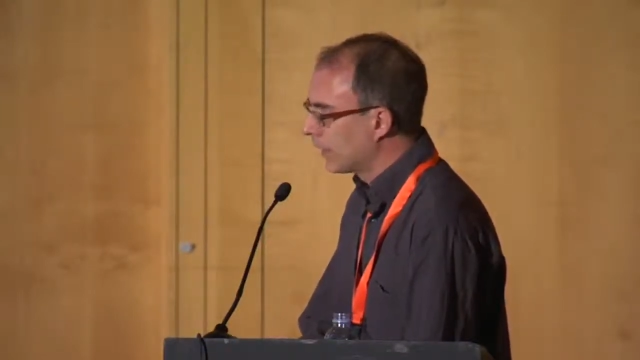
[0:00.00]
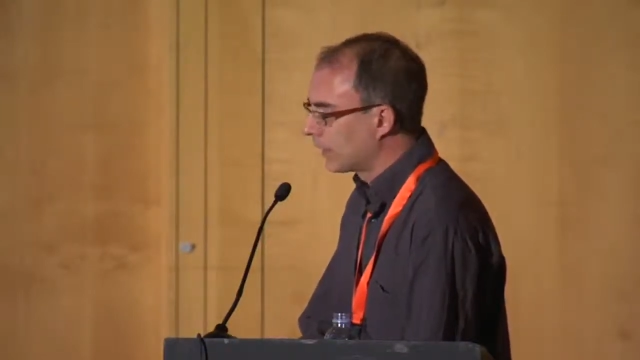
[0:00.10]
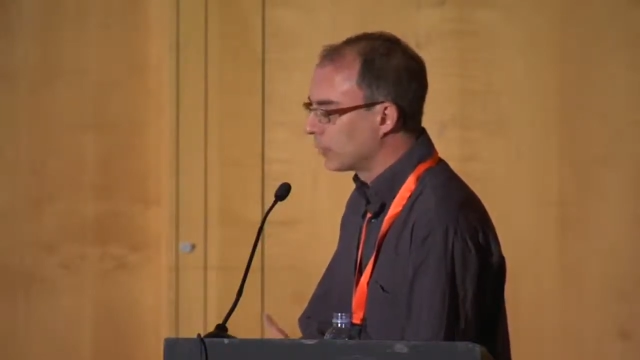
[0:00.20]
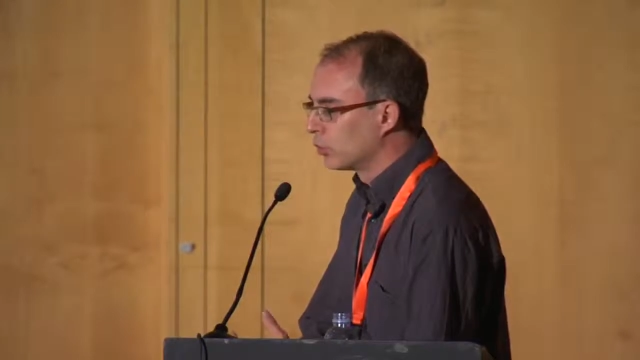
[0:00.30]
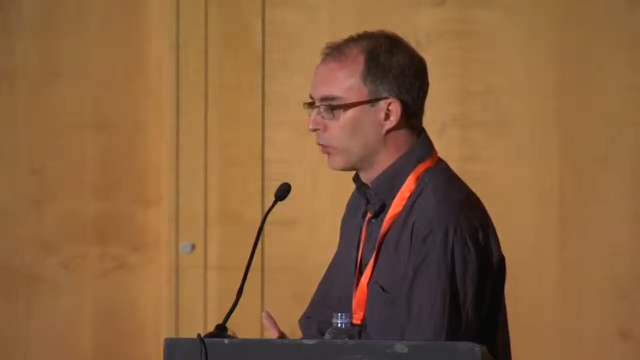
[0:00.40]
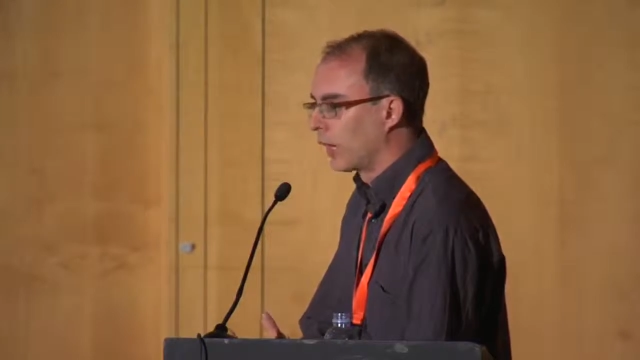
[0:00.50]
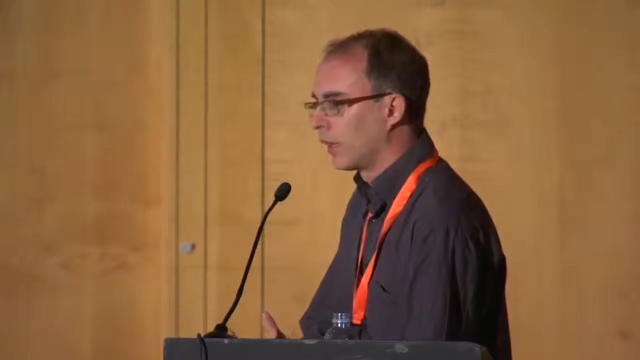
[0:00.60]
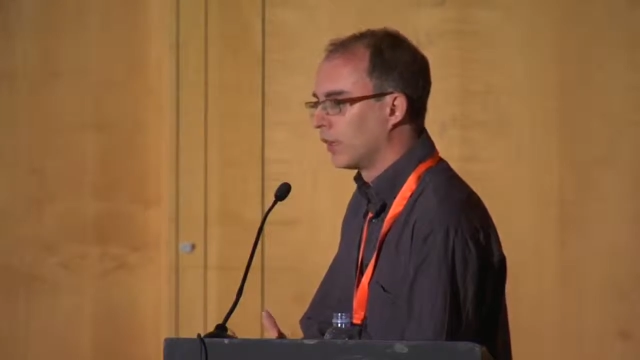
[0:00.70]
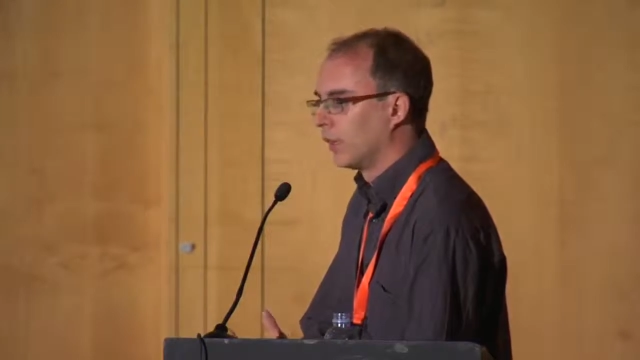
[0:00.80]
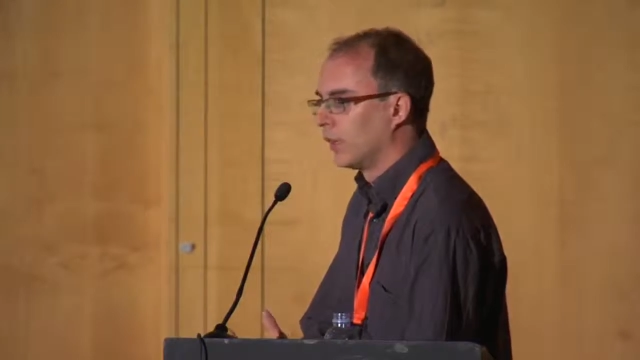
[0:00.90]
that also
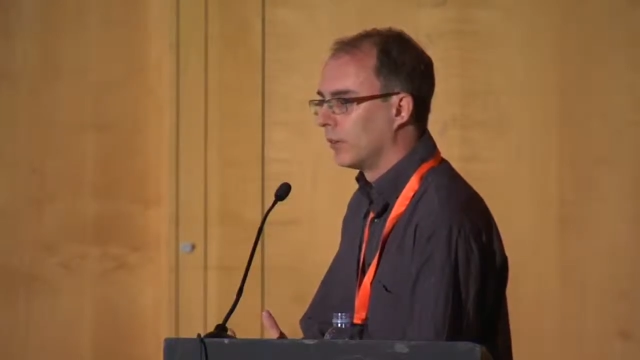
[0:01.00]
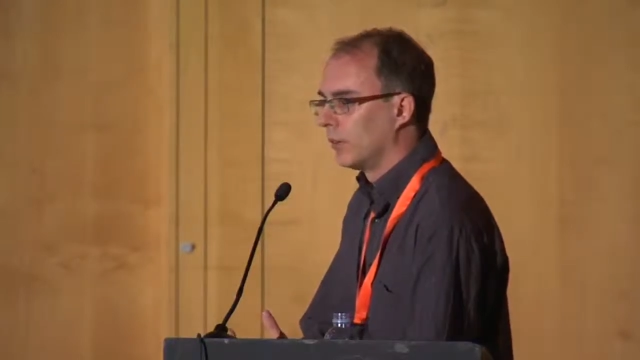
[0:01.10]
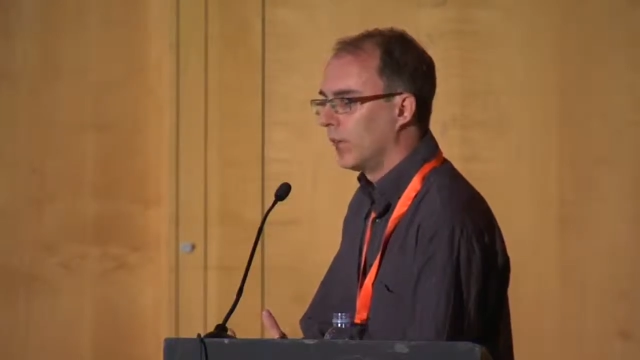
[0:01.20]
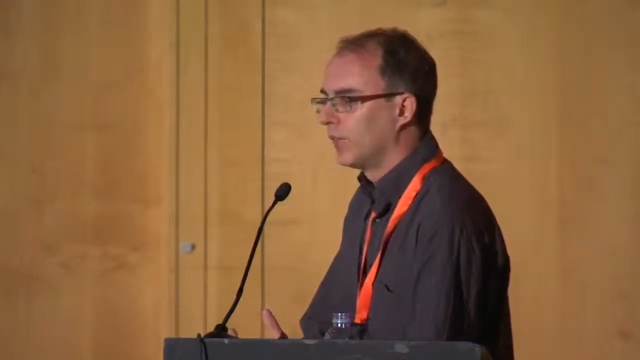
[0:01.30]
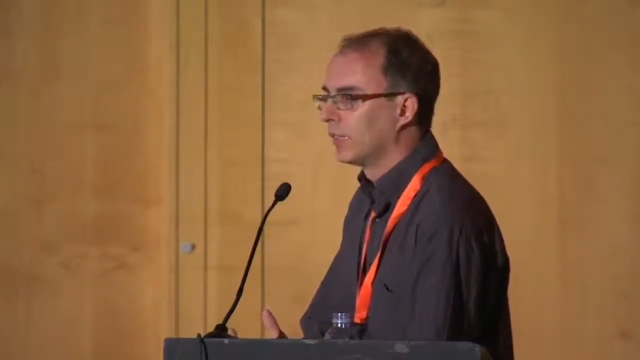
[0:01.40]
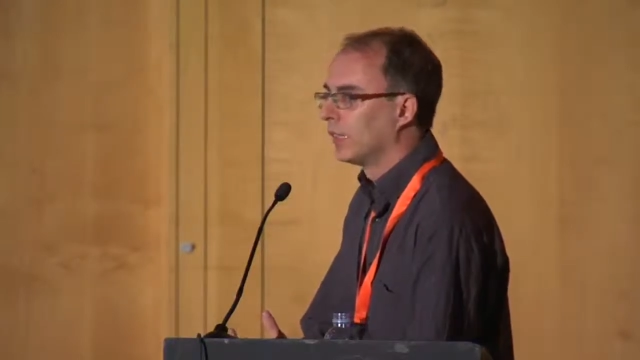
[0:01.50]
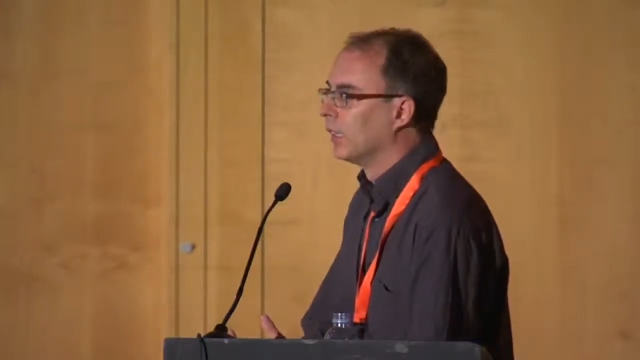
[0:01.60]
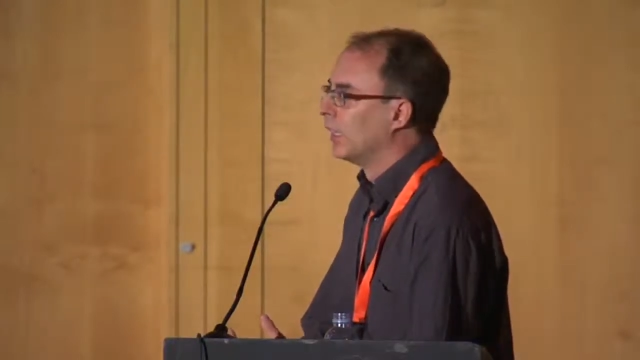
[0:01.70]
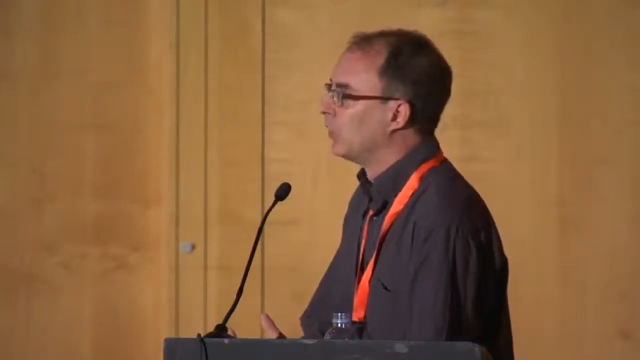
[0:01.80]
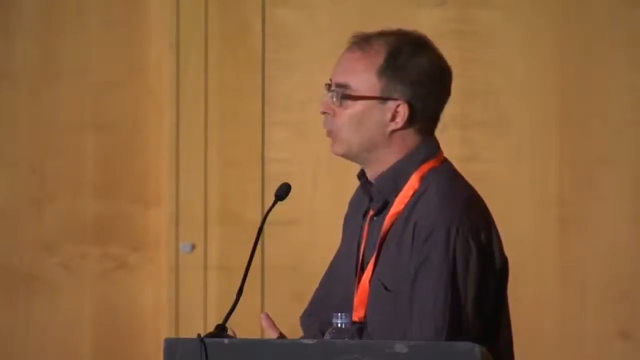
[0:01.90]
can make the
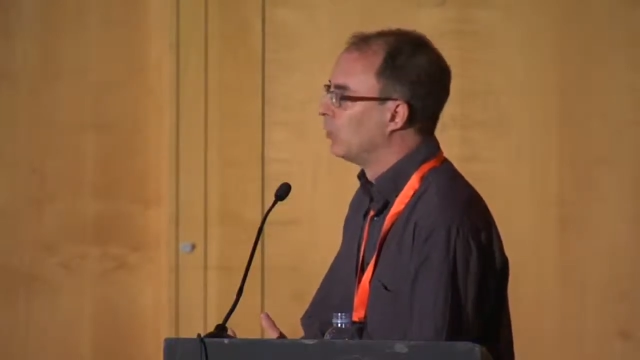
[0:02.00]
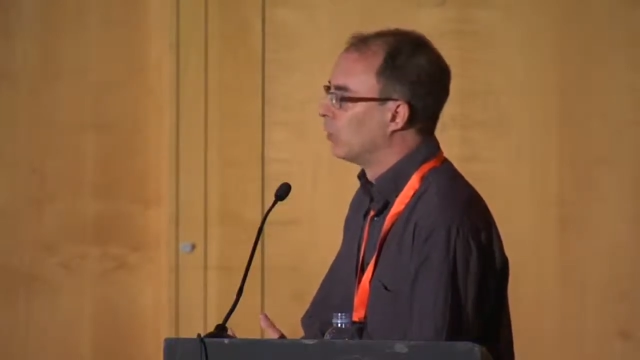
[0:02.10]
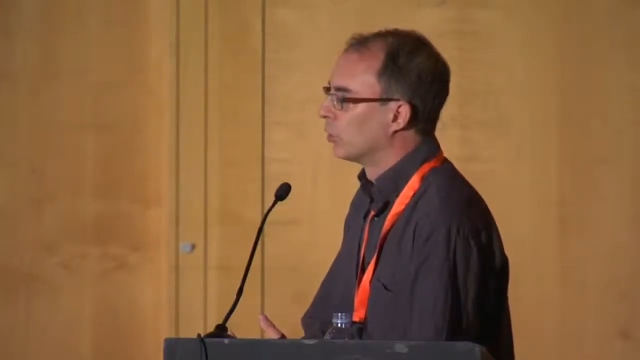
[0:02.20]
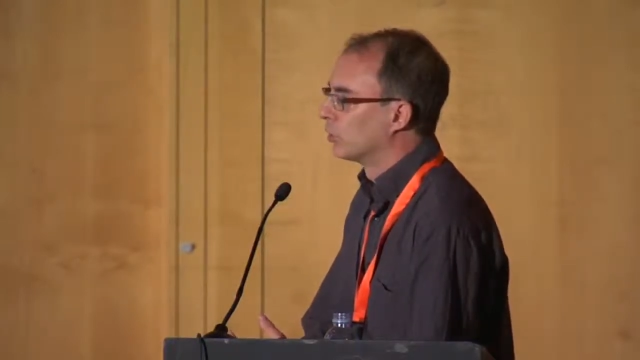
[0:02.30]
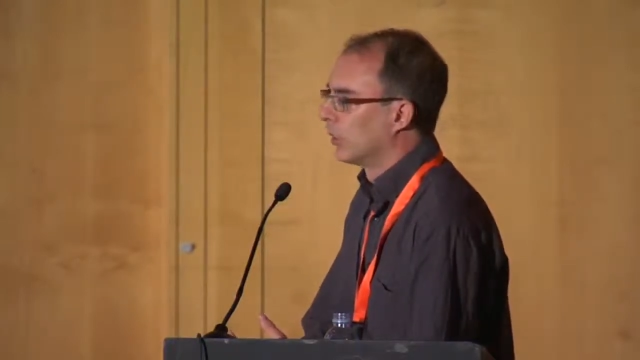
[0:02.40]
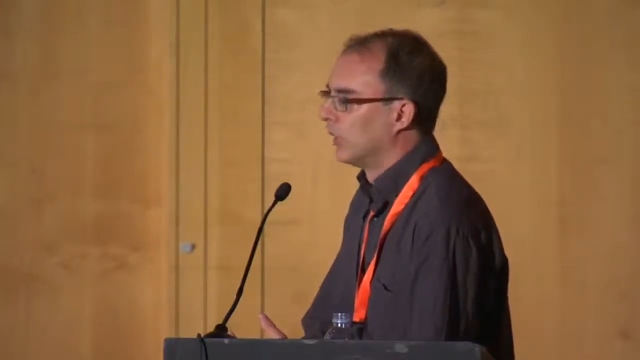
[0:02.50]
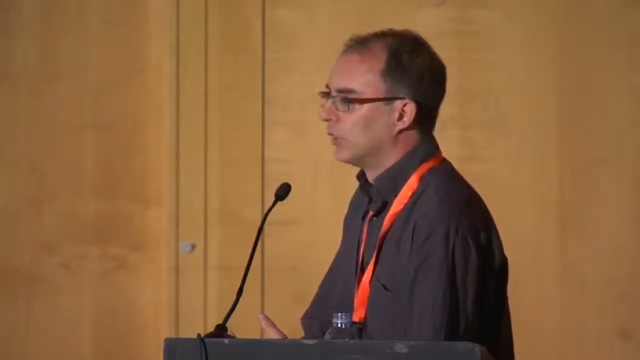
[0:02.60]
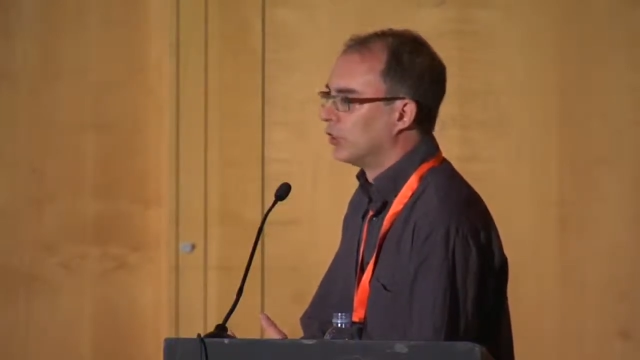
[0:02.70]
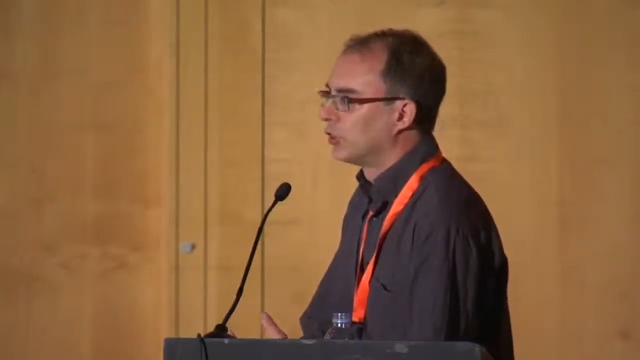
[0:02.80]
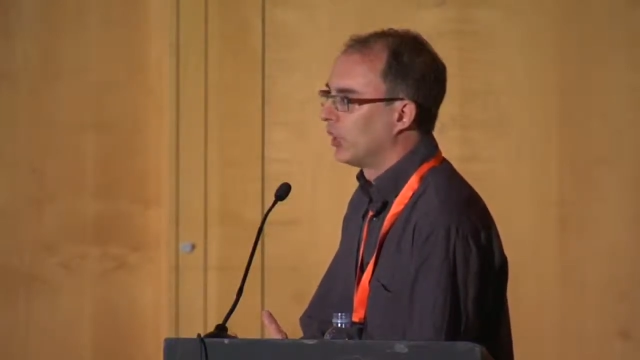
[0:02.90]
tumors
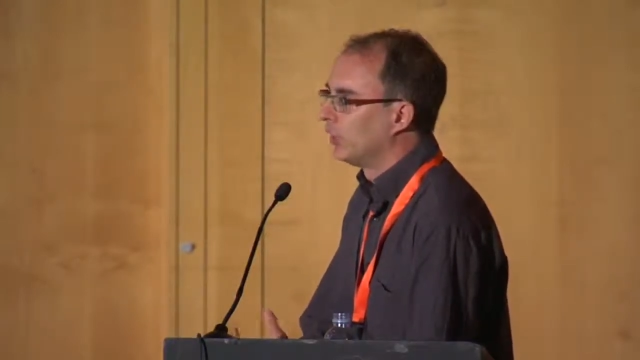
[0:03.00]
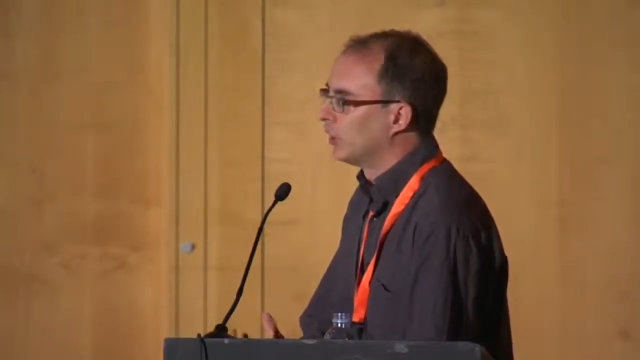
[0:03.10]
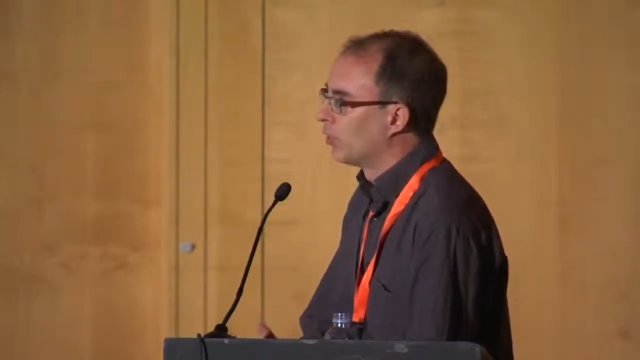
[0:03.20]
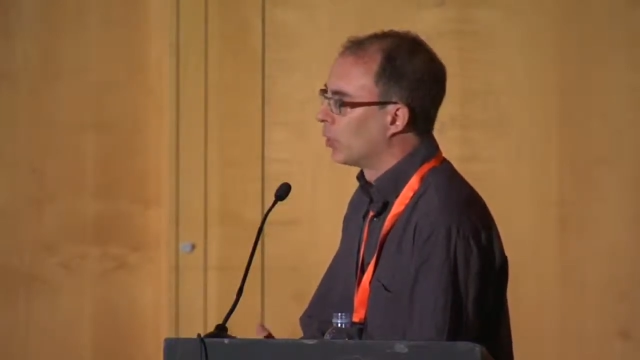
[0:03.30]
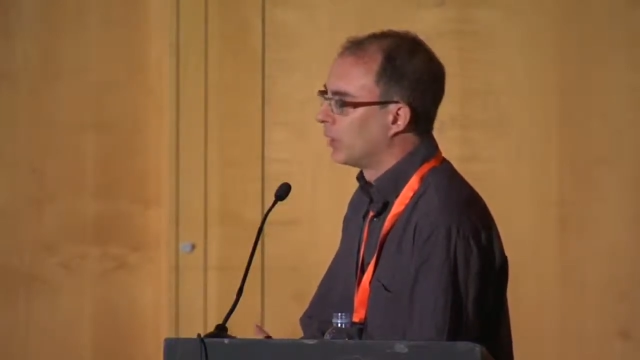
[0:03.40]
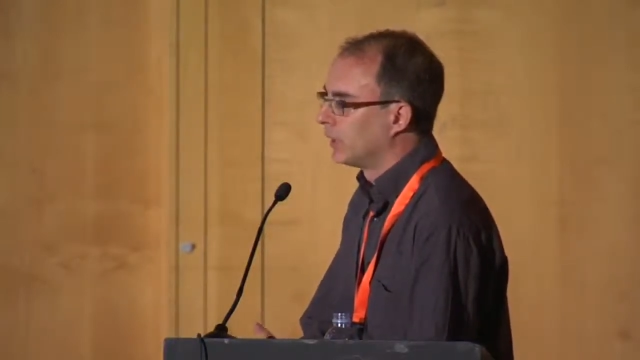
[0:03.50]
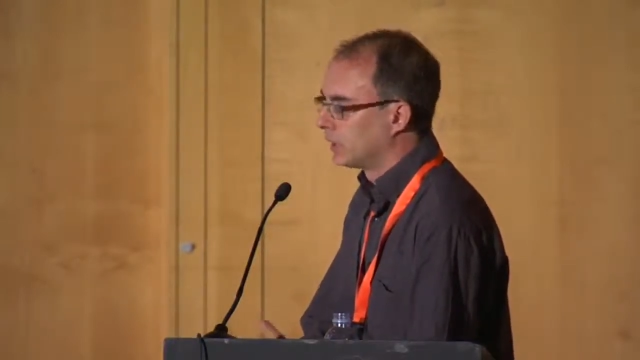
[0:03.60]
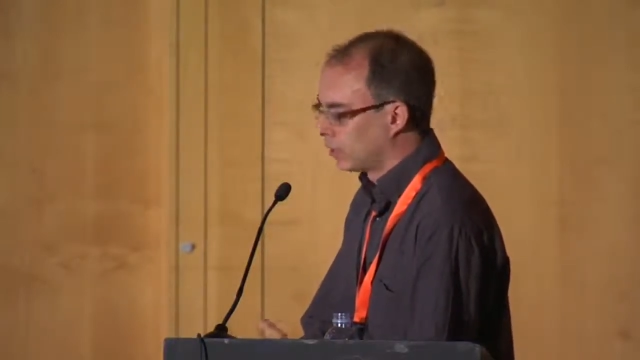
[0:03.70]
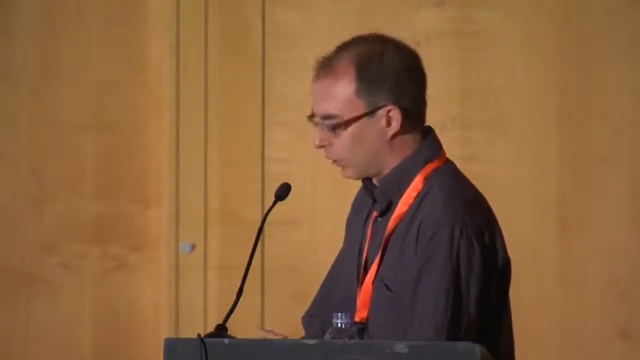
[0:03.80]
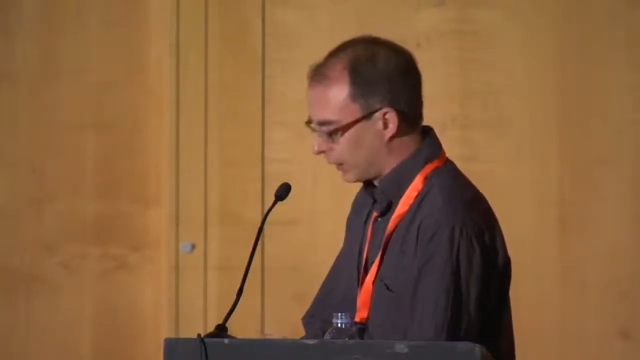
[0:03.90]
change their
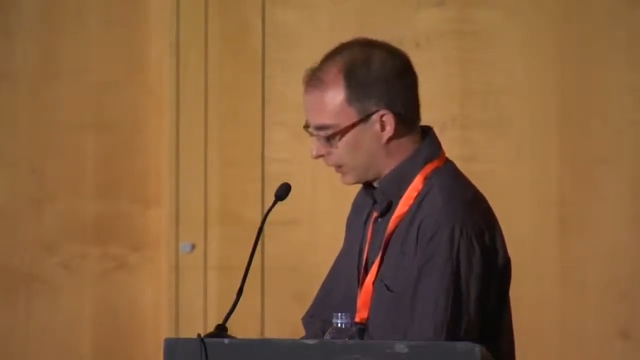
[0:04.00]
properties over